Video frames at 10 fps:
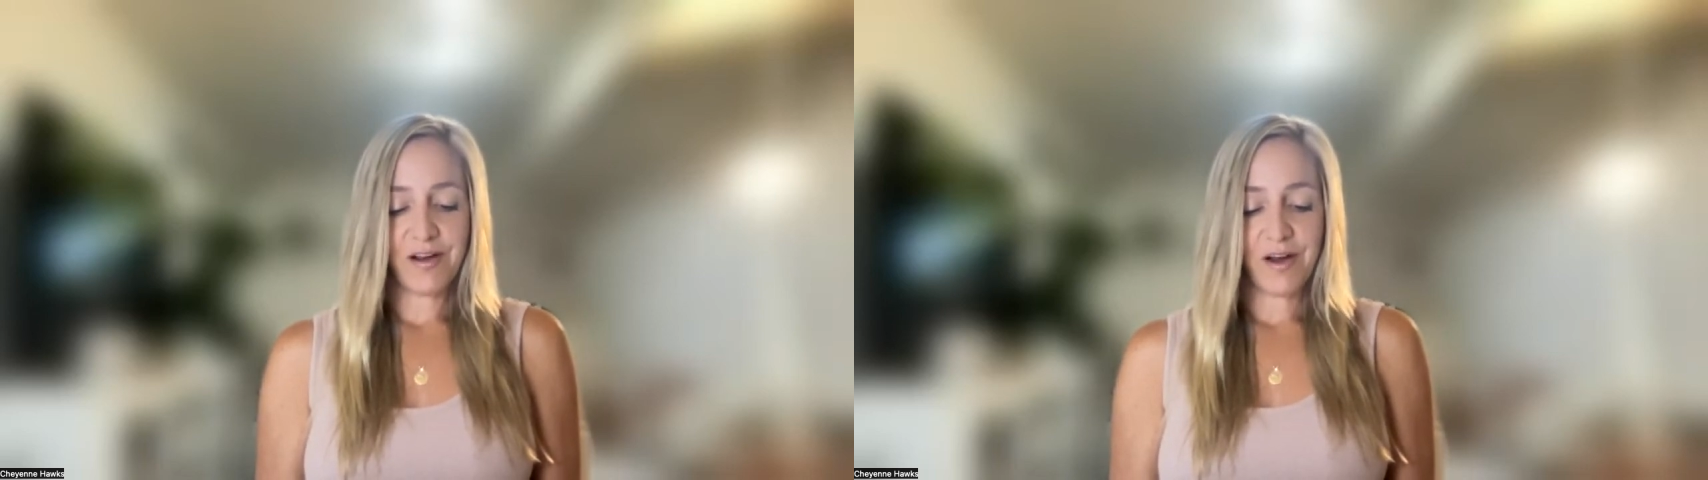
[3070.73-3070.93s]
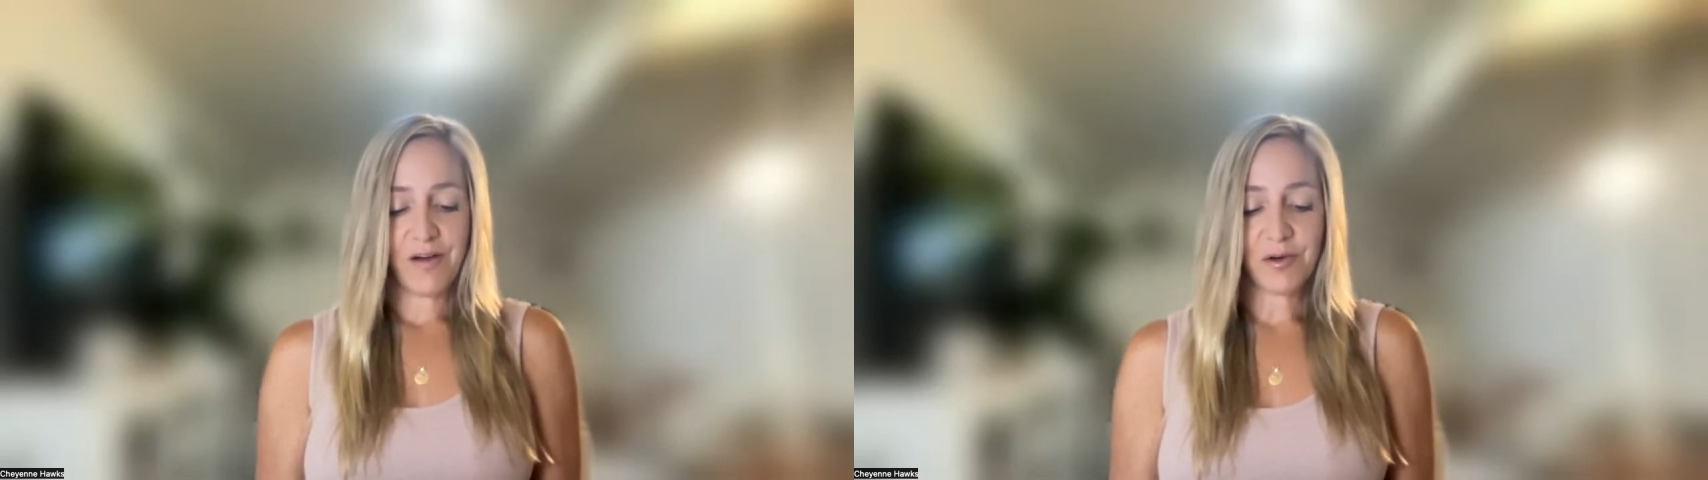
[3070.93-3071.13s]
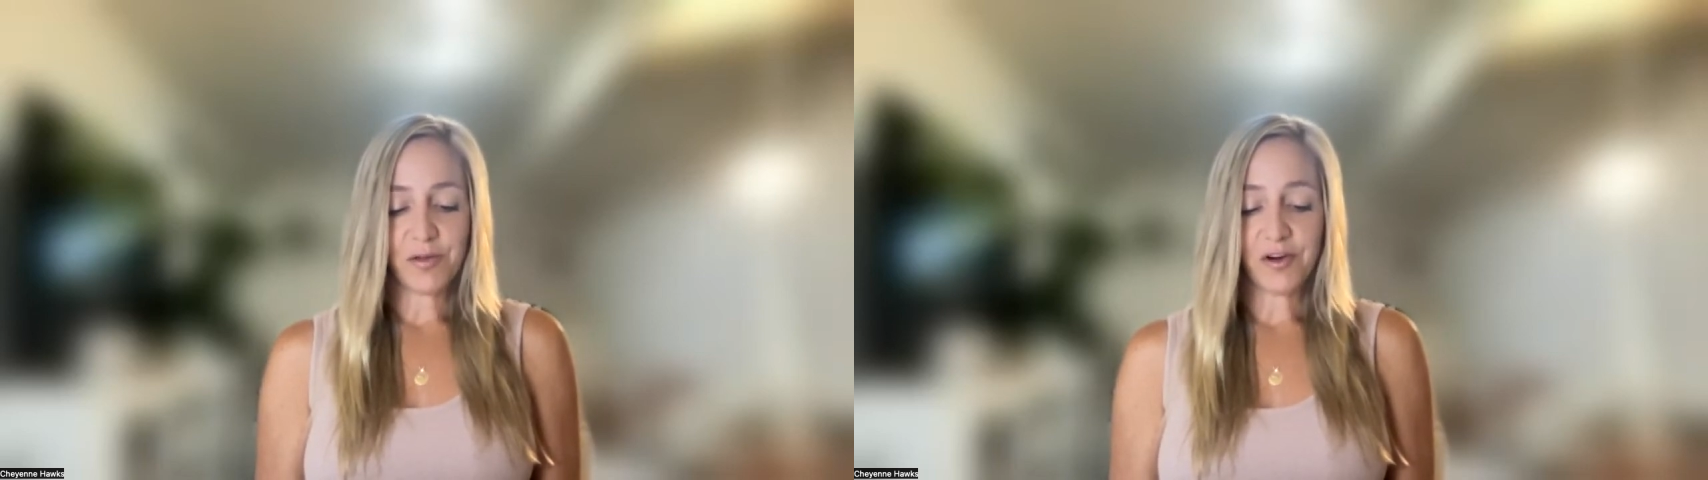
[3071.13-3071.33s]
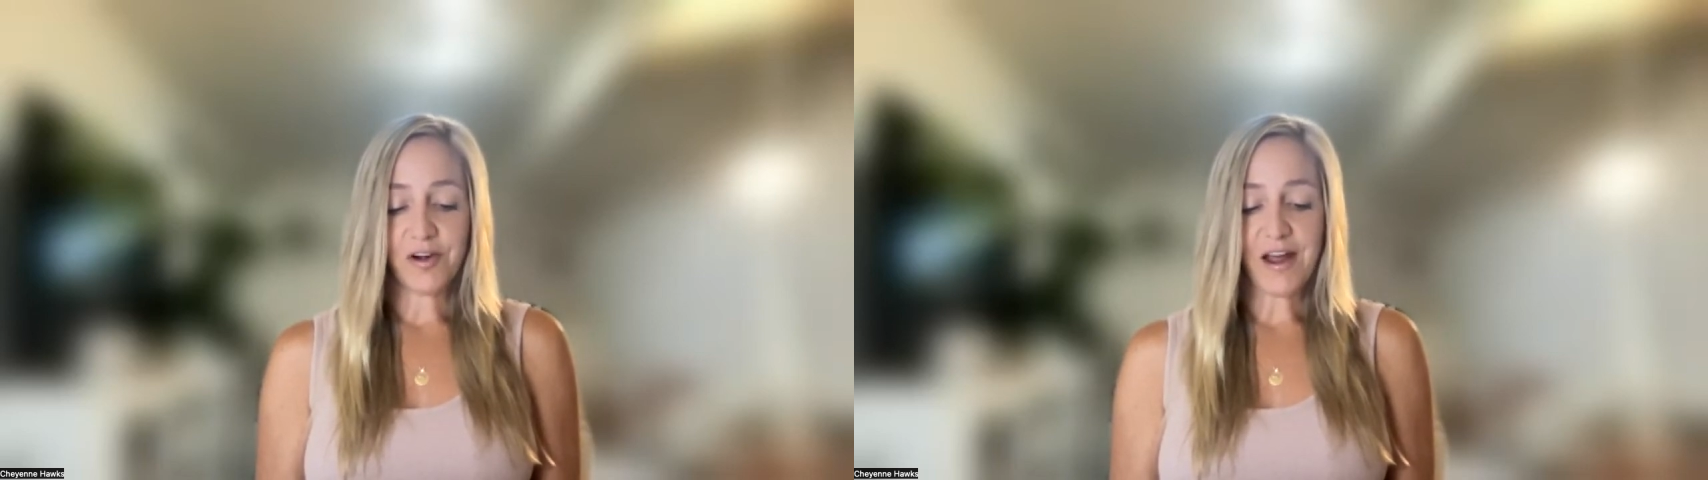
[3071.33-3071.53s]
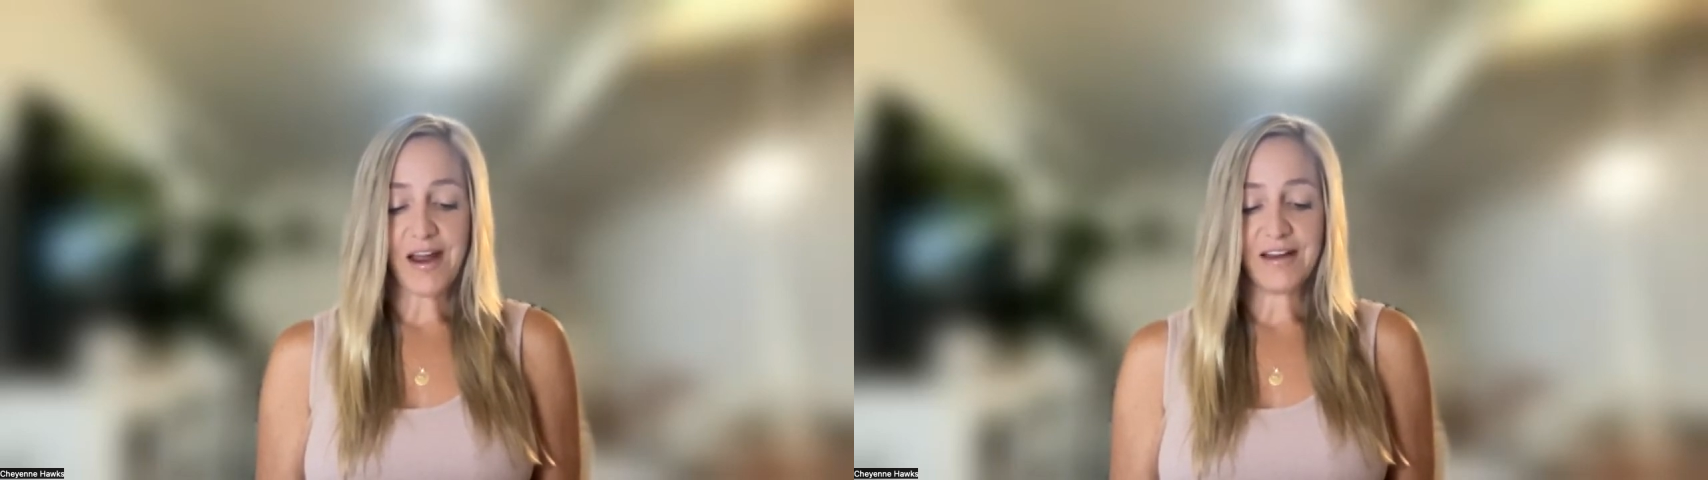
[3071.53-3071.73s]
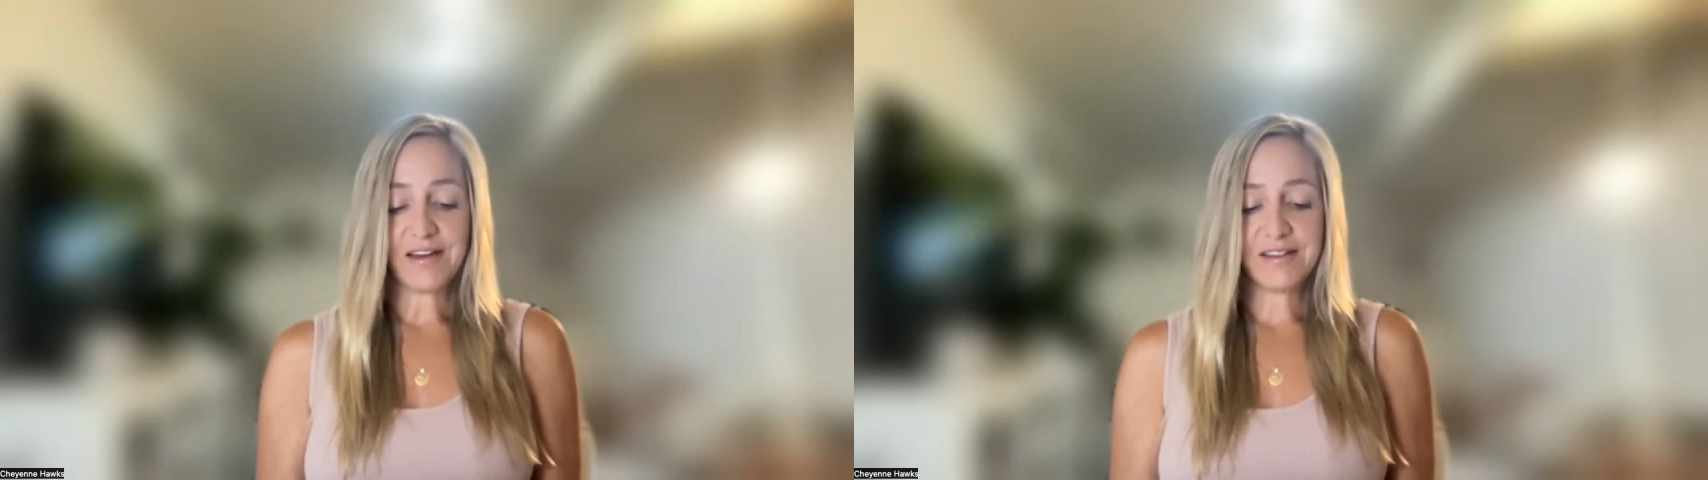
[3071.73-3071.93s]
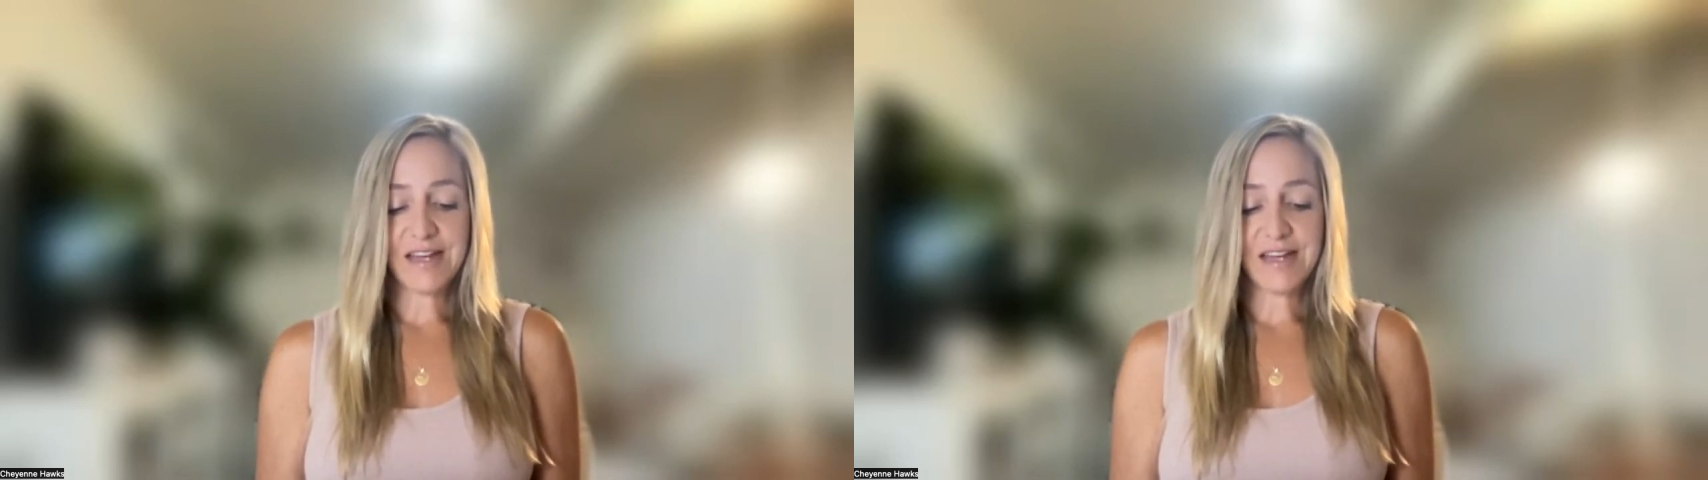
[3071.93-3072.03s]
of your third eye.